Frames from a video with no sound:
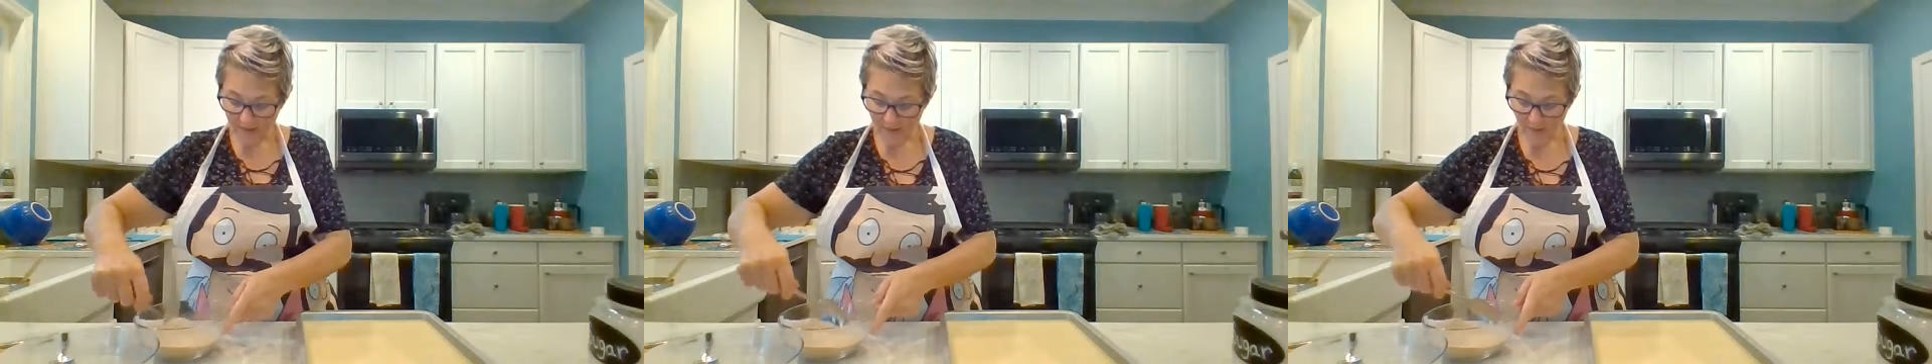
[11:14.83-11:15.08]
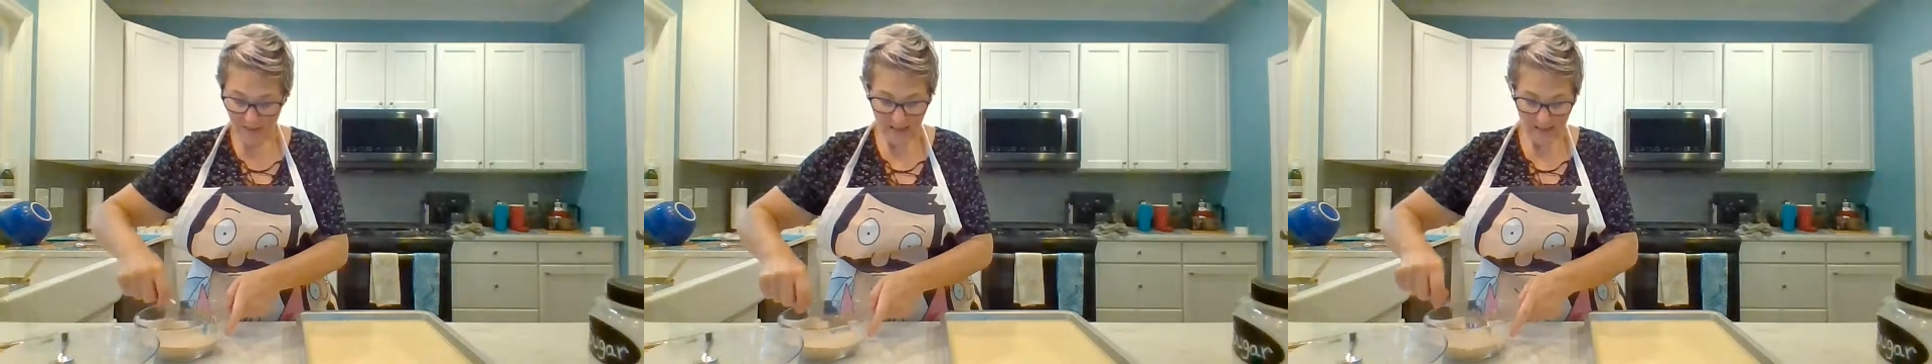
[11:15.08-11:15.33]

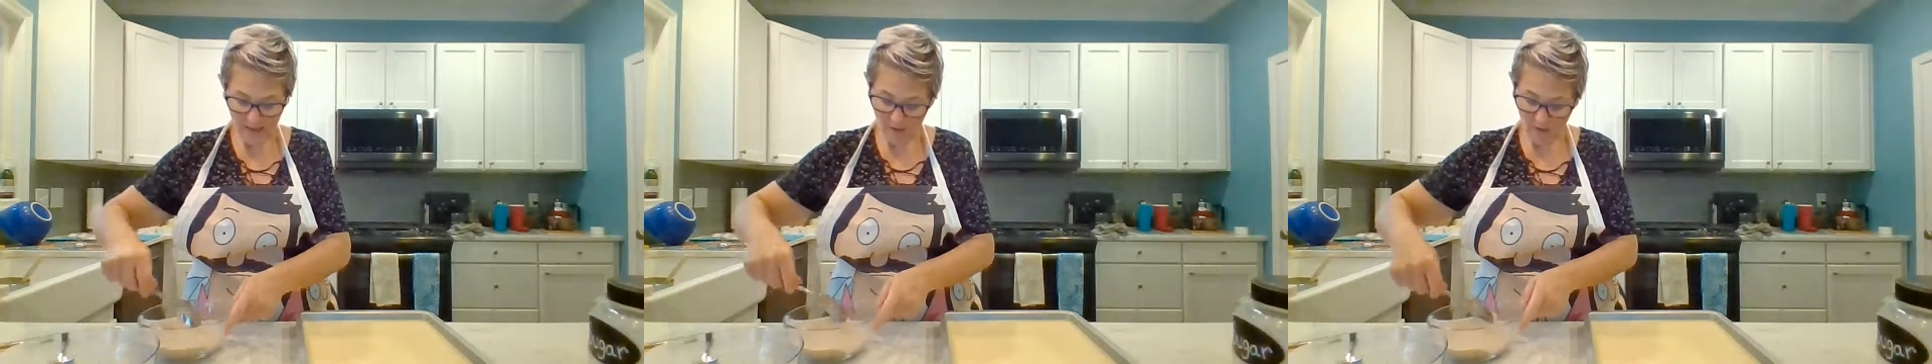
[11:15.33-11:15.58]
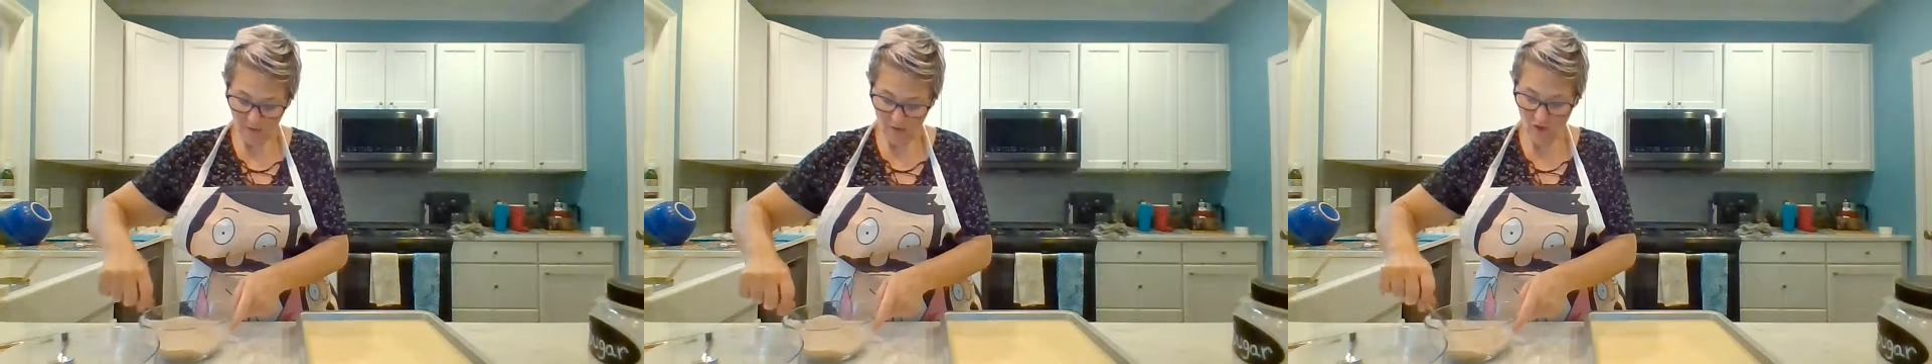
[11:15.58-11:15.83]
so that it
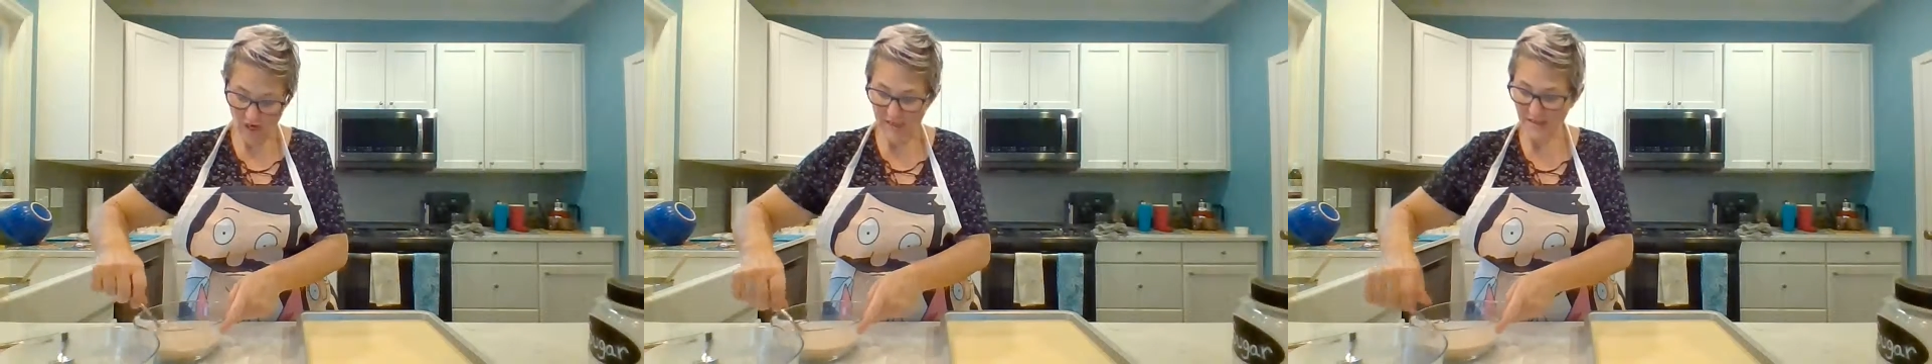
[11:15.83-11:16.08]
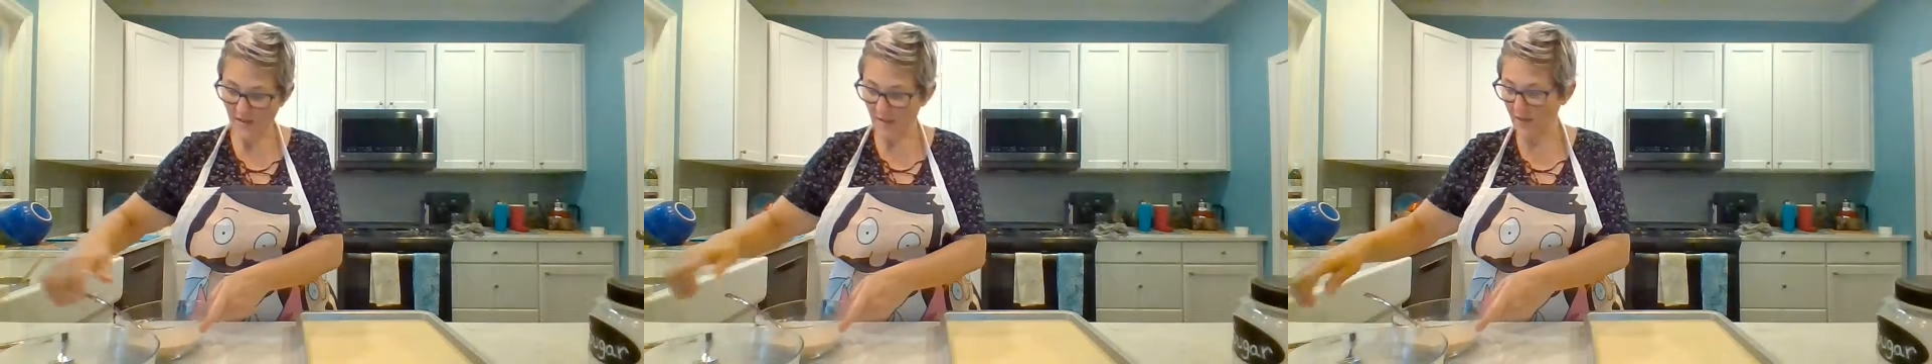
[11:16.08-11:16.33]

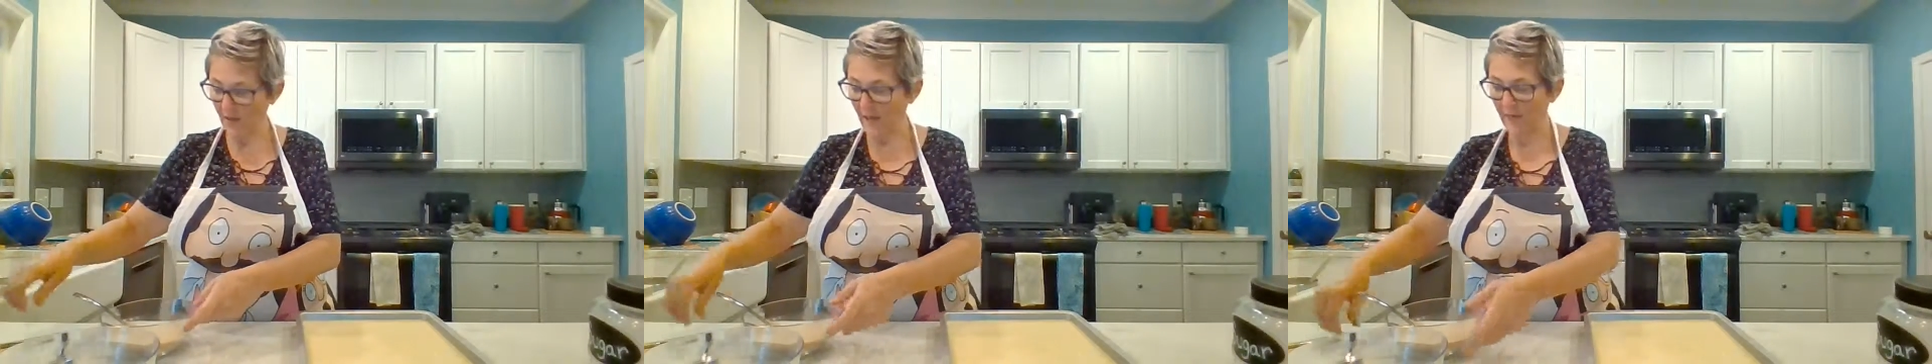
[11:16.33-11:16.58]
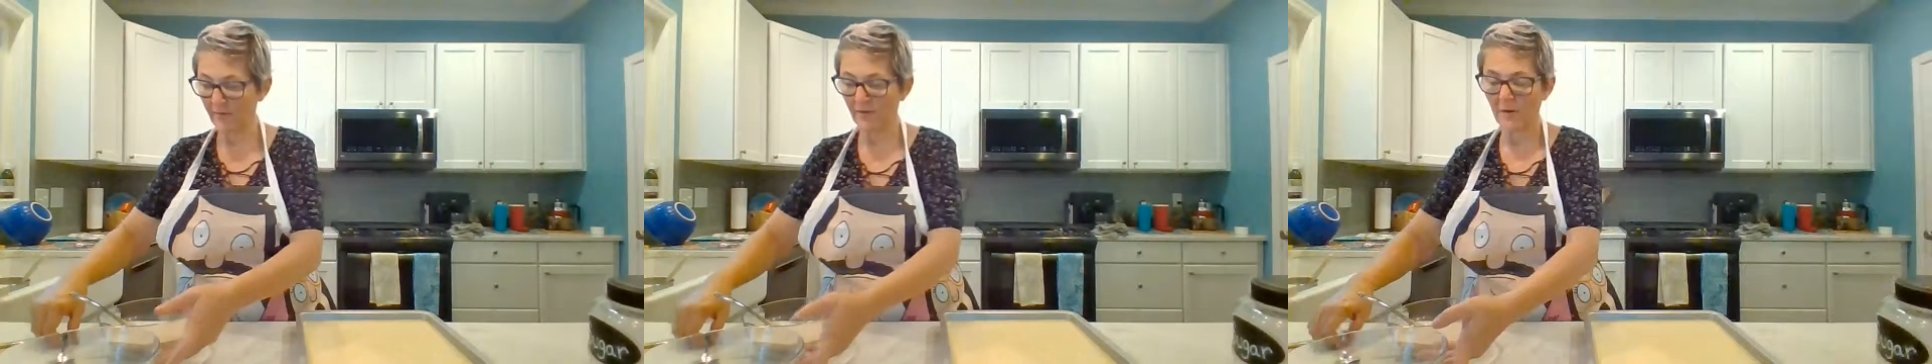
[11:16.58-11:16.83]
tries to
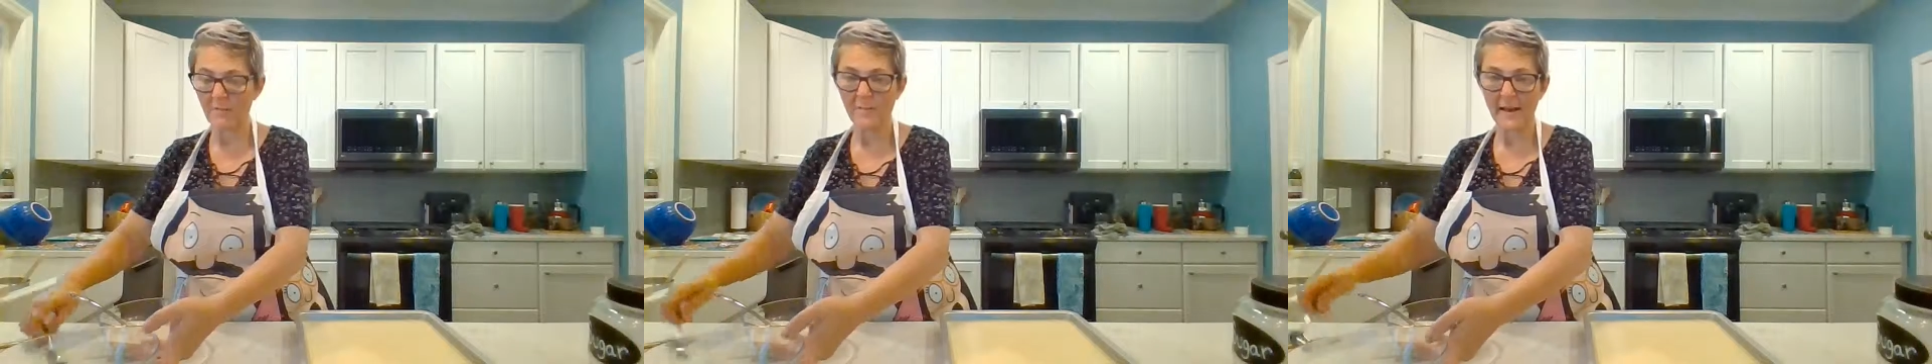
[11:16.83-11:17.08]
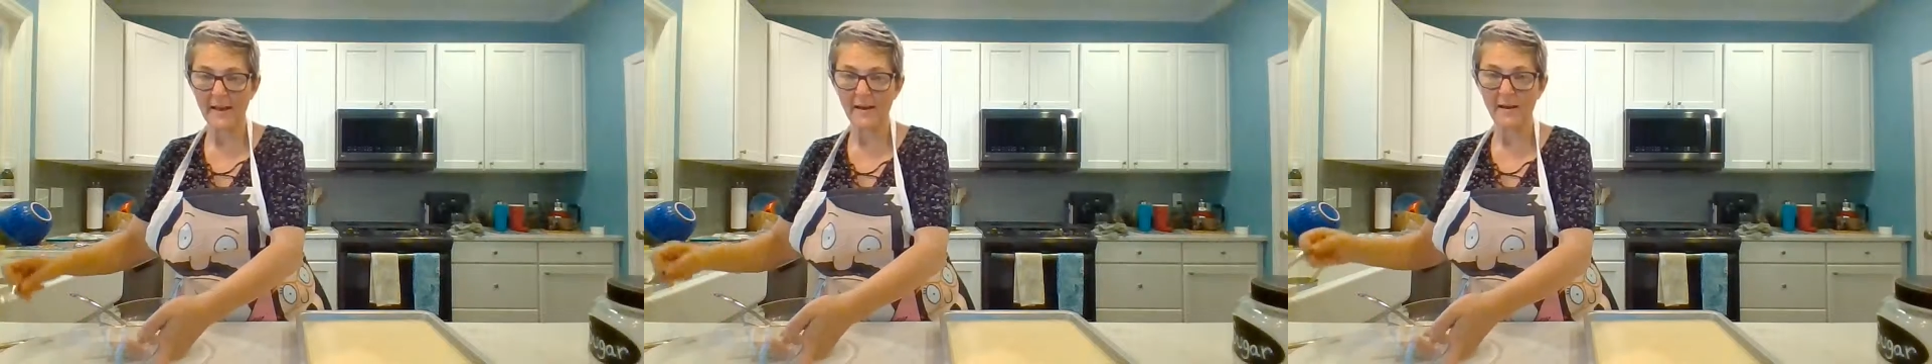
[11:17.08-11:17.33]
kind of
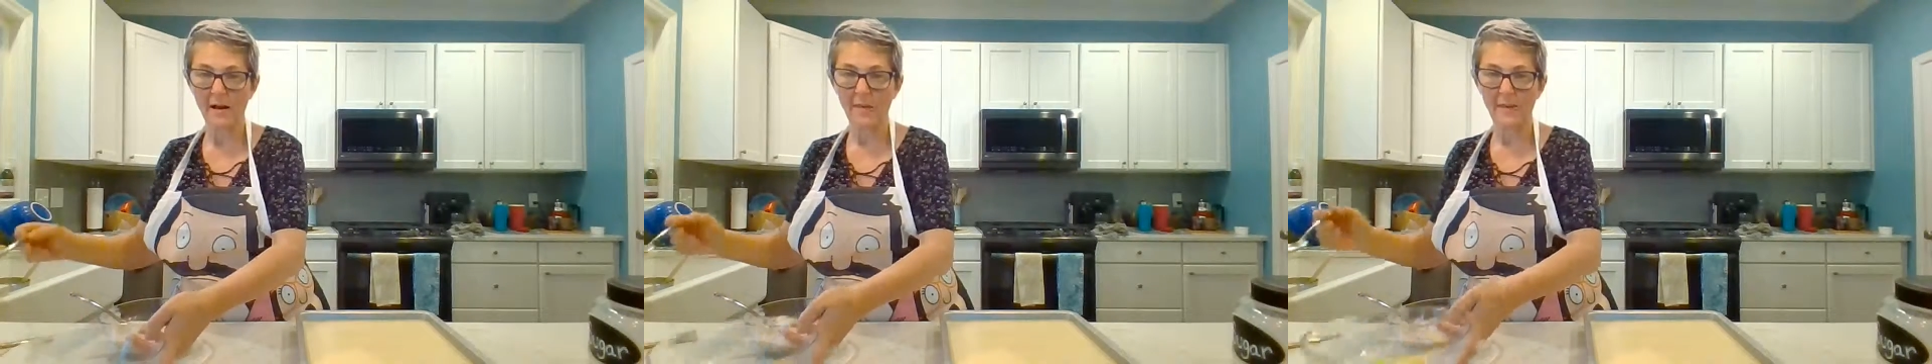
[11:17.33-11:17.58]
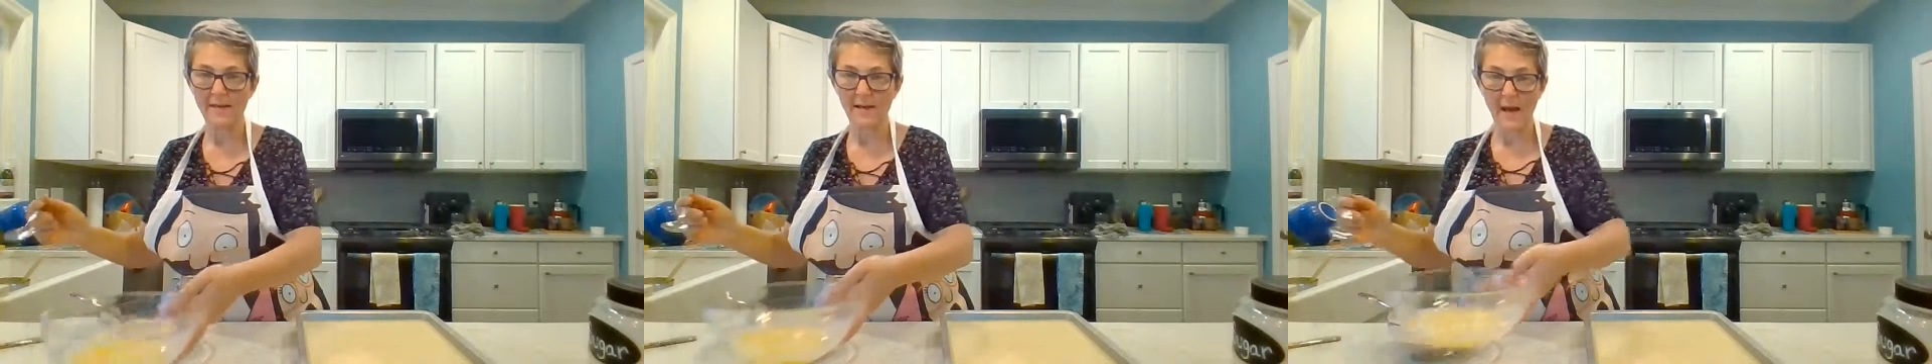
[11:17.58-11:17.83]
remain
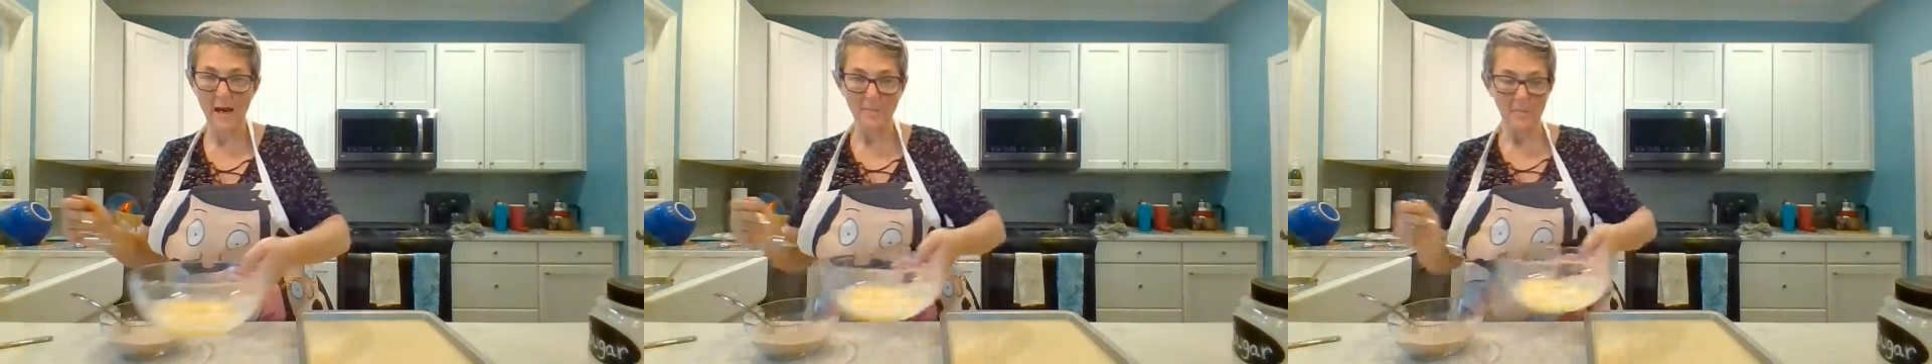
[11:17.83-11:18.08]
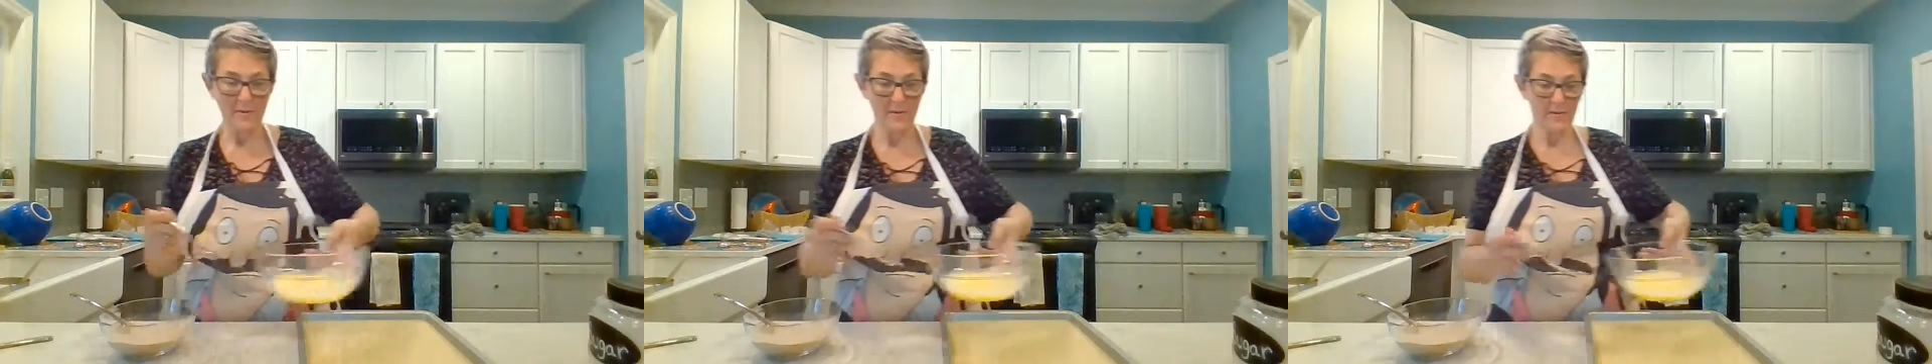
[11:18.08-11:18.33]
on the top